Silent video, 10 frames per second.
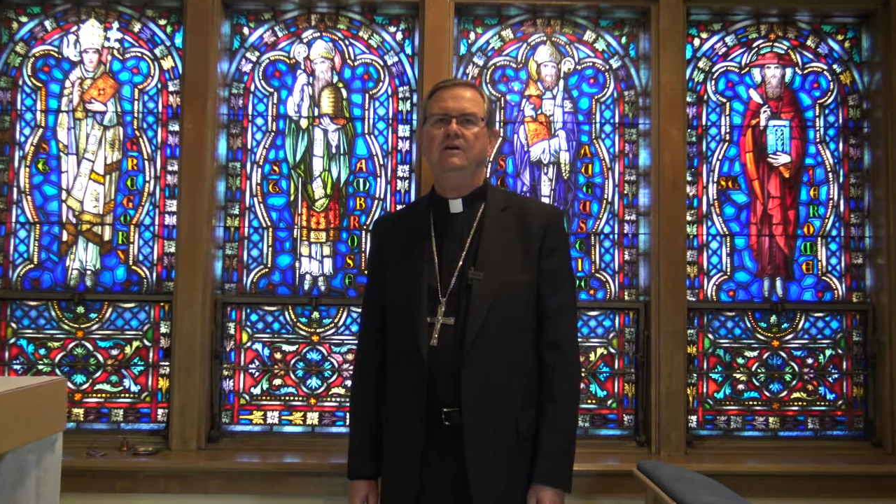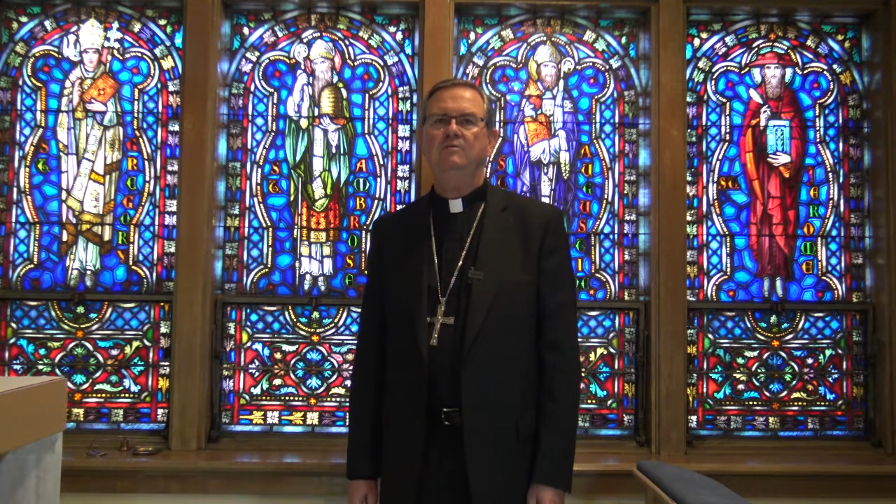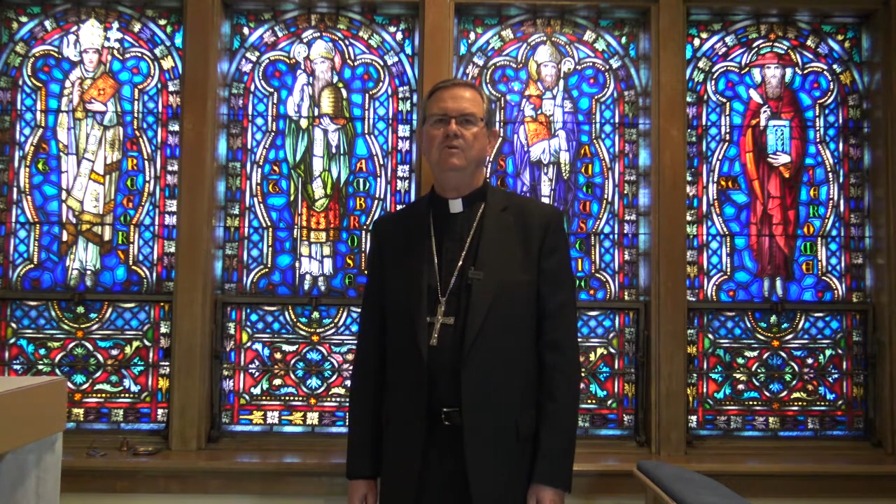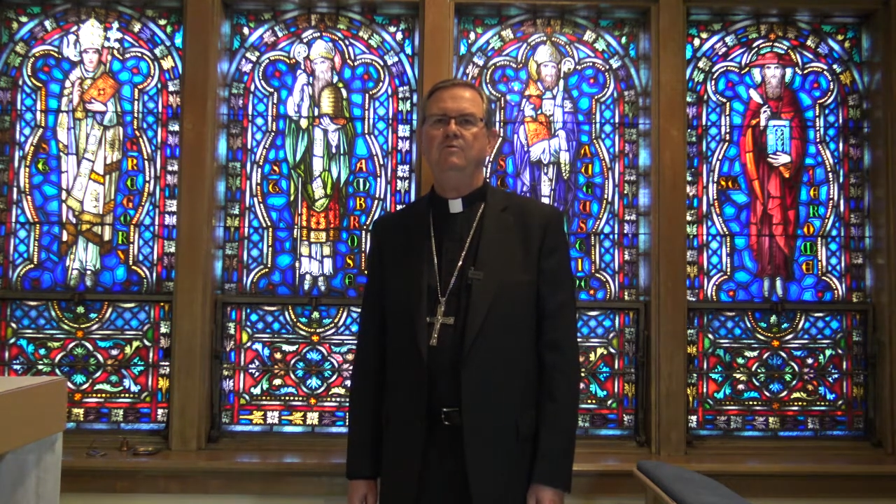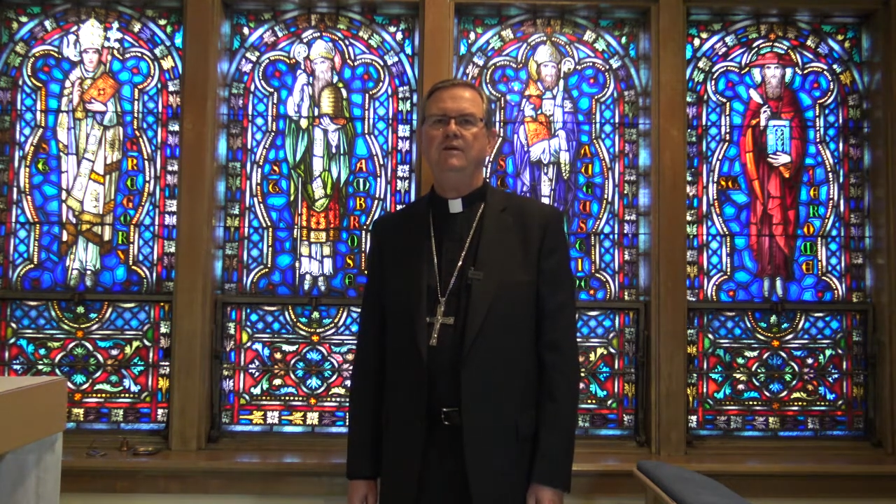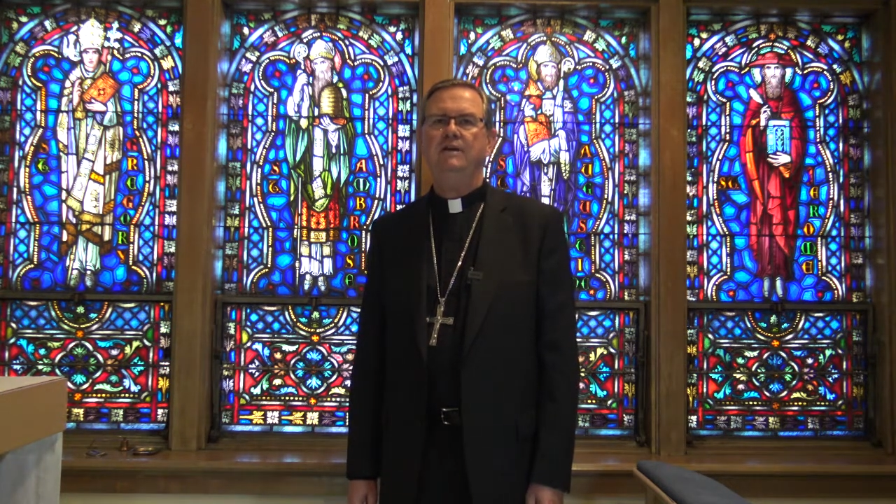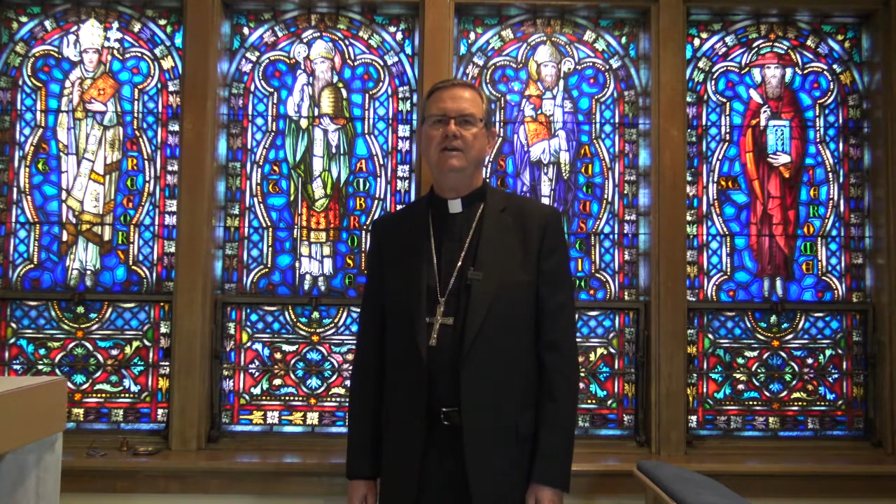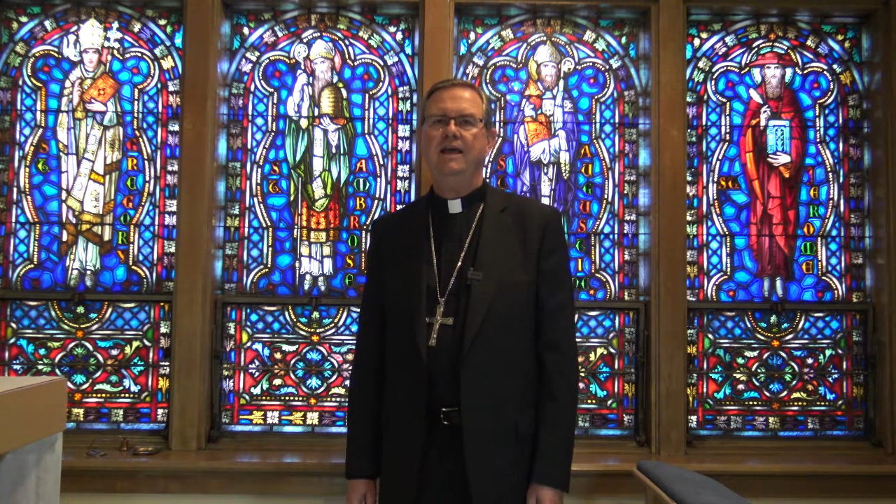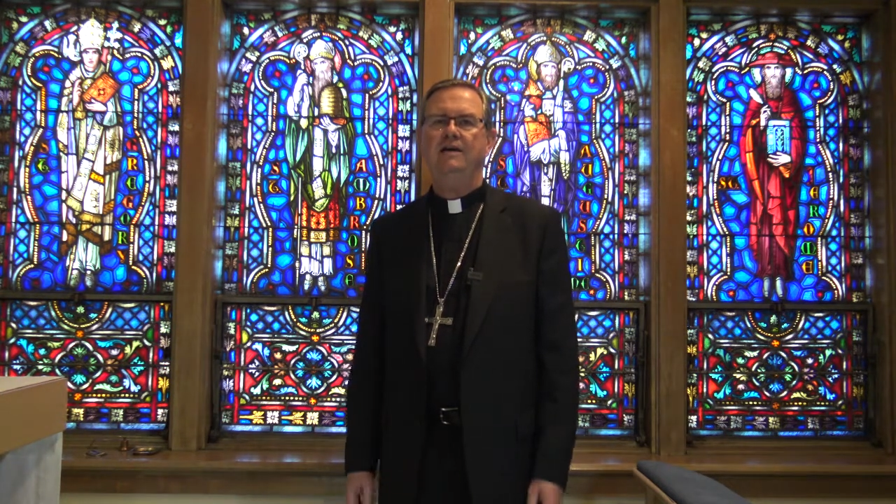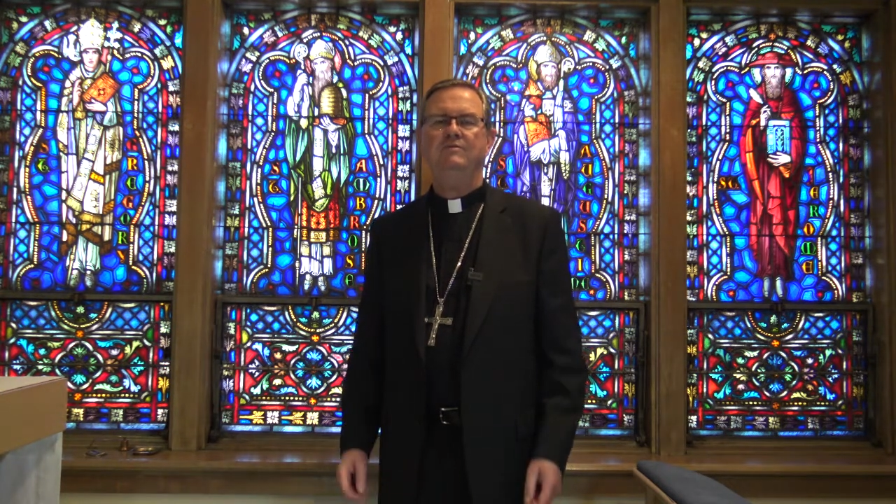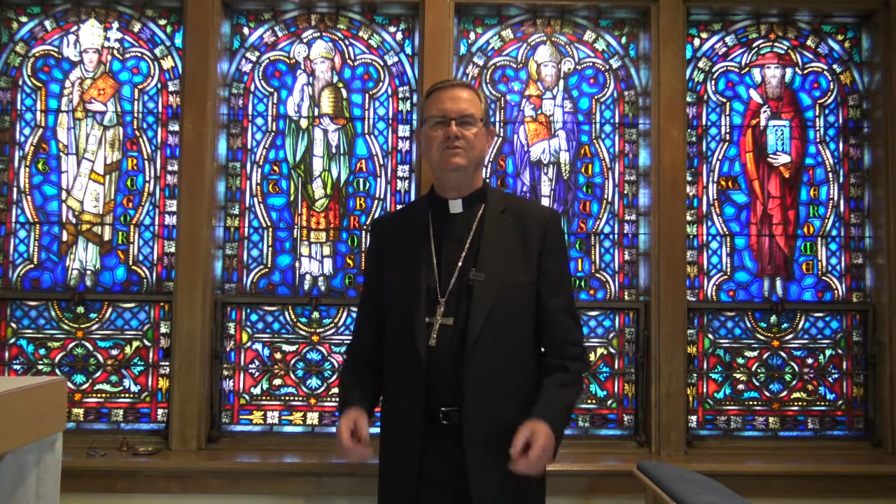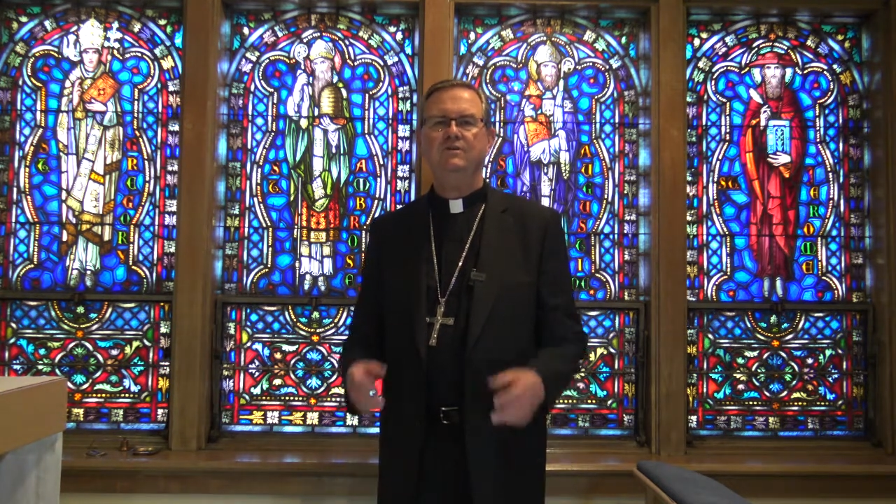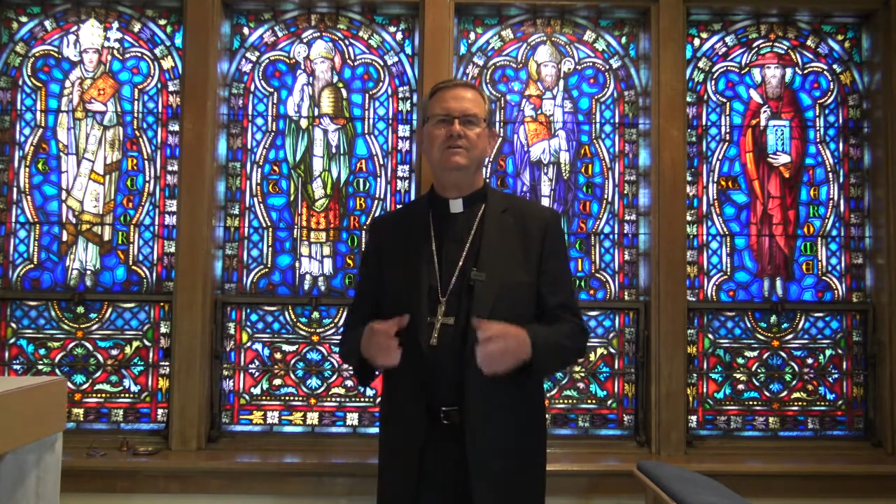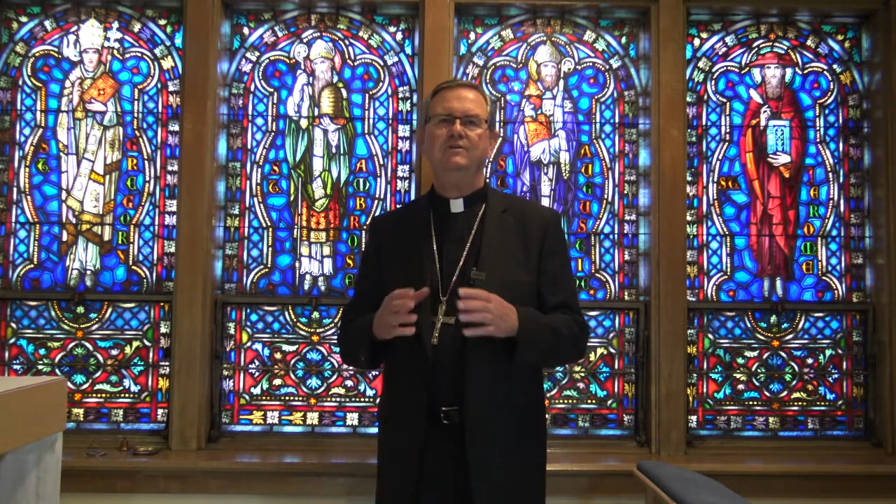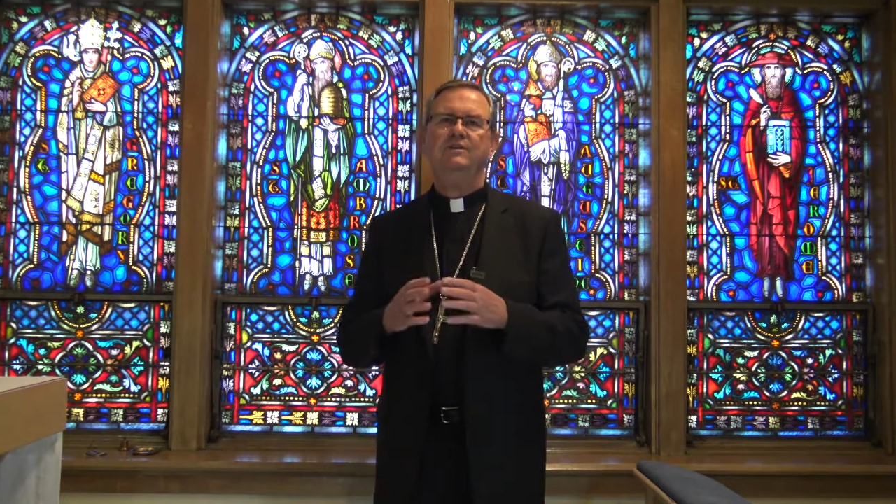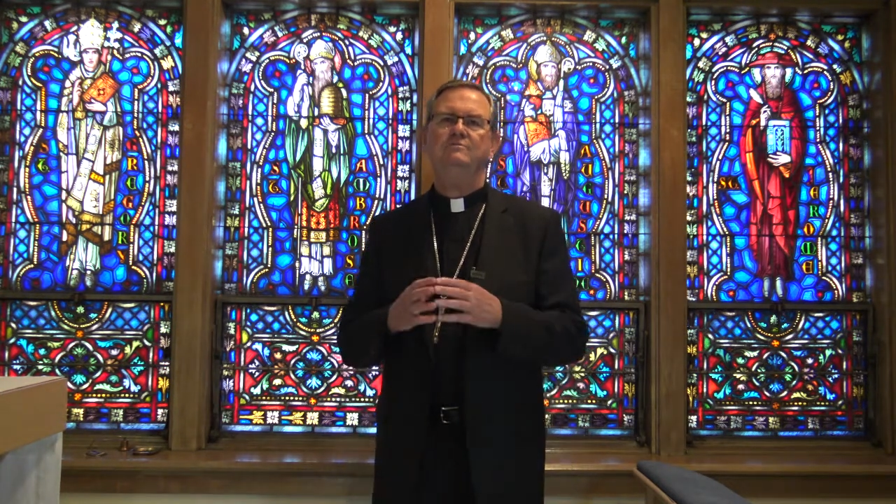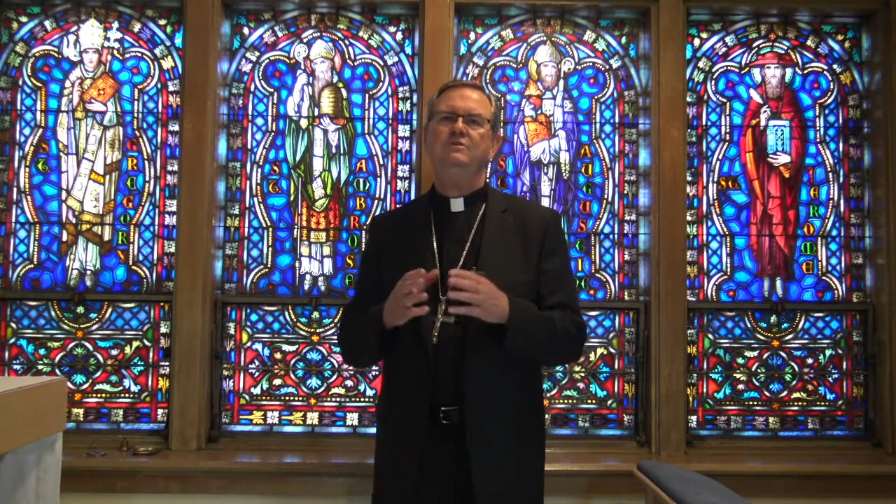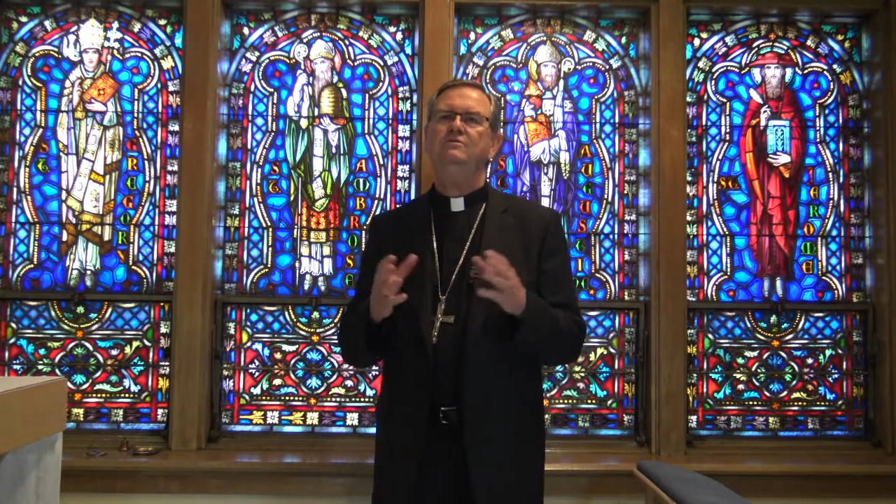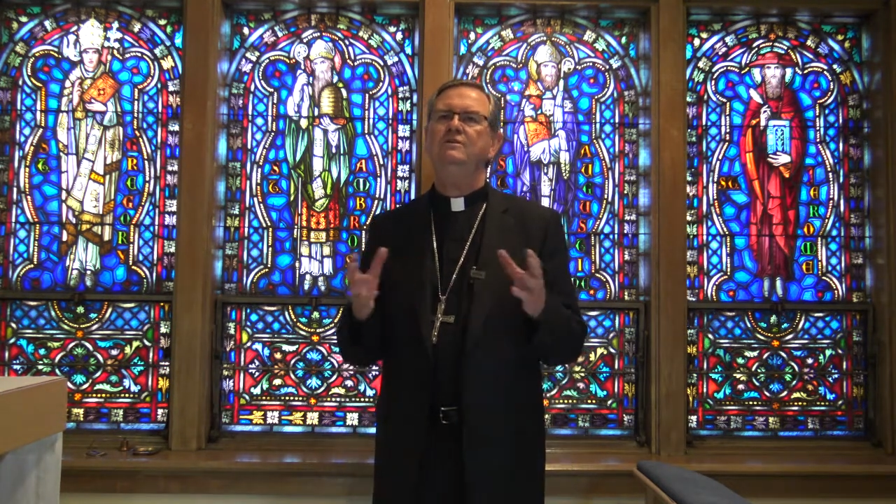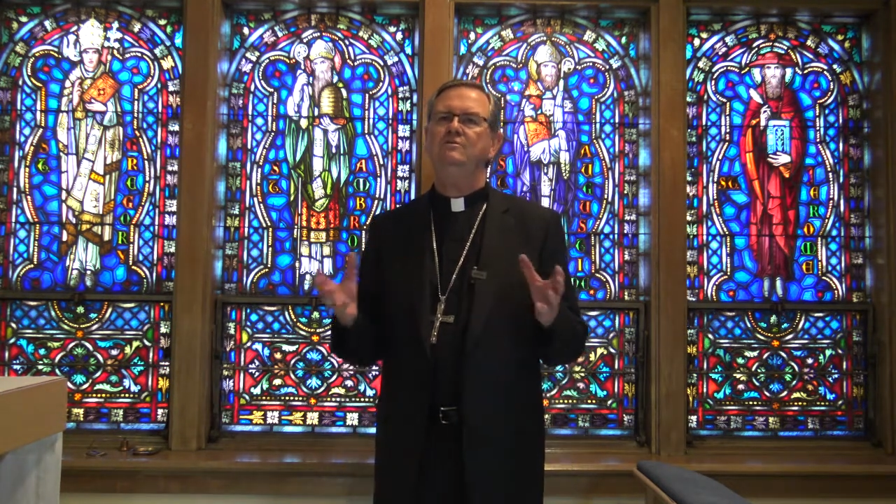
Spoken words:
where we can have a sort of a communion